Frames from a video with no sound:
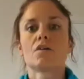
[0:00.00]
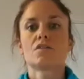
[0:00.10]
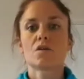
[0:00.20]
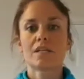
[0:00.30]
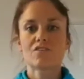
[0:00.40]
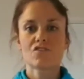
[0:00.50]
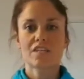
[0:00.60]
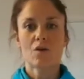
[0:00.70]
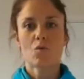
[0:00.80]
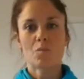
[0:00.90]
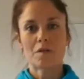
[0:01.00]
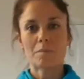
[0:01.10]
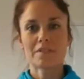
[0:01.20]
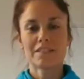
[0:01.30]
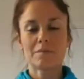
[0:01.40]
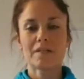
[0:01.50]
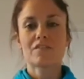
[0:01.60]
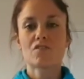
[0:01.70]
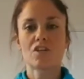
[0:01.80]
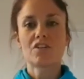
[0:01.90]
So let's just get warmed up a little bit,
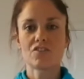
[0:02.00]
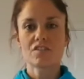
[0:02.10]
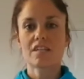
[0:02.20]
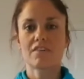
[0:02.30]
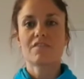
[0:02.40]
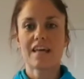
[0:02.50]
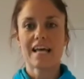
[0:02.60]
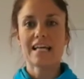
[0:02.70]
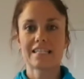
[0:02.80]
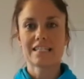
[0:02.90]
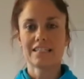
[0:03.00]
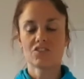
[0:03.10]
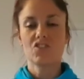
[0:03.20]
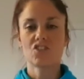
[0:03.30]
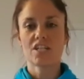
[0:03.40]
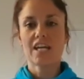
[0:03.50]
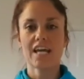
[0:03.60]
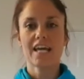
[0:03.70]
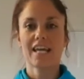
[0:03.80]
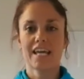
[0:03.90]
so you can just give the hands a little
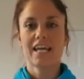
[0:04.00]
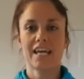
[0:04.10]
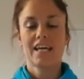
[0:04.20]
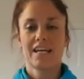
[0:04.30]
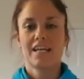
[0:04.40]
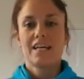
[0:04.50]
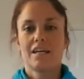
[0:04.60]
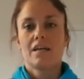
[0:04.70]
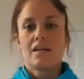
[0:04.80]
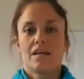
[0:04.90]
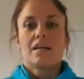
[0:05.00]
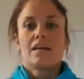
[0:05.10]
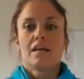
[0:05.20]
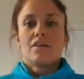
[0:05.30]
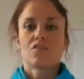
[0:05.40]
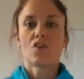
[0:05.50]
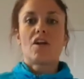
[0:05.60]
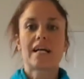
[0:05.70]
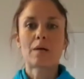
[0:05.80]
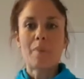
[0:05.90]
shake. So they're
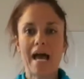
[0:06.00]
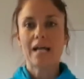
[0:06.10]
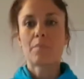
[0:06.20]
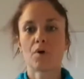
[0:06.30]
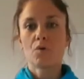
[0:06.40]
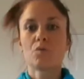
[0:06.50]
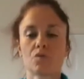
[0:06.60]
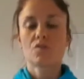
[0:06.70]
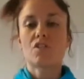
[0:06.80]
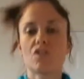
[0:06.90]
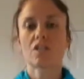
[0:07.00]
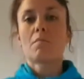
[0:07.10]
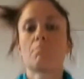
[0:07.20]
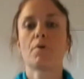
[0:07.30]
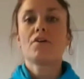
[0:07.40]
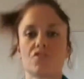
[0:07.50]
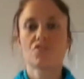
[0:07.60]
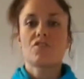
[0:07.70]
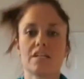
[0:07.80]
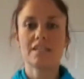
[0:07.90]
like a bag of bones, and you can bounce
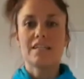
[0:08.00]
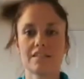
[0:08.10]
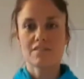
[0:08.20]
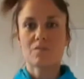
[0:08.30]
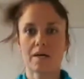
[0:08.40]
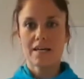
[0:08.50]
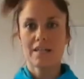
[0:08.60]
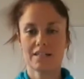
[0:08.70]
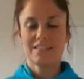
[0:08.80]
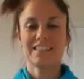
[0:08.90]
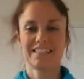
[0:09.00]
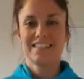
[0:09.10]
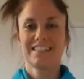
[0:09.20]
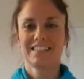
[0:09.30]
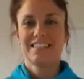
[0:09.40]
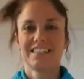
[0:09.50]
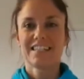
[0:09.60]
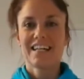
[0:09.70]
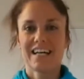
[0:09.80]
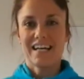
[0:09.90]
your knees as well.
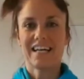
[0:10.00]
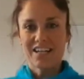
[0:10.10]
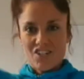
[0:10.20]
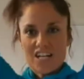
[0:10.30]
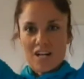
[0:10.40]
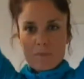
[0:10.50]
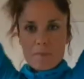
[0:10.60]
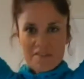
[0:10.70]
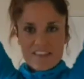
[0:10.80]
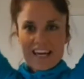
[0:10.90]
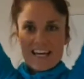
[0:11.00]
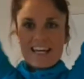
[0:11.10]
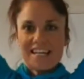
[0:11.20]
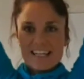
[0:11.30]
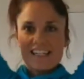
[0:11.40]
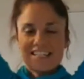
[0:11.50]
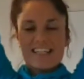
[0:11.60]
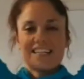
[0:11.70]
And shake up above the head.